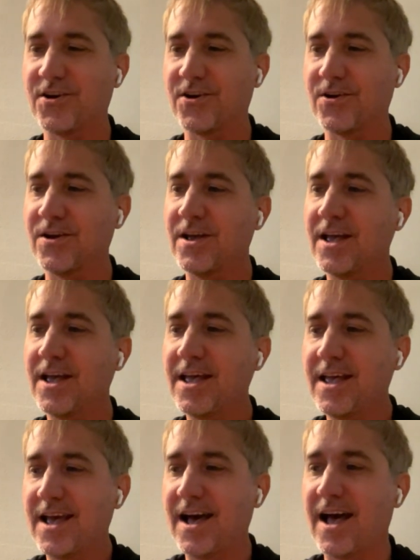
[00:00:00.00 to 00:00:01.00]
her
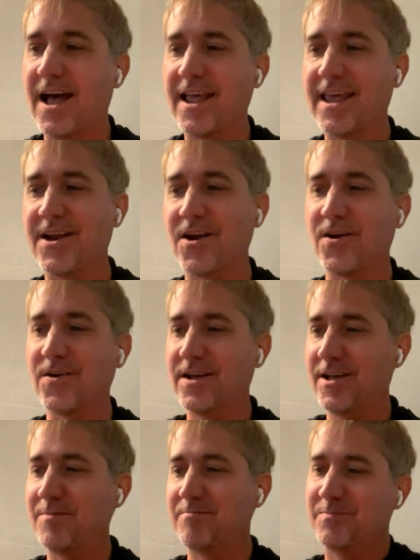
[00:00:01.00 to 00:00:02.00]
uh, in
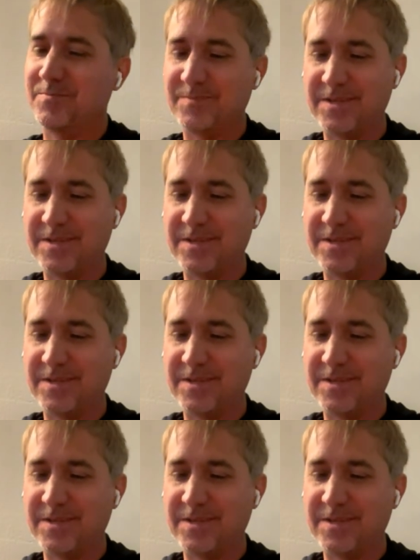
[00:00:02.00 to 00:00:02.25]
our um,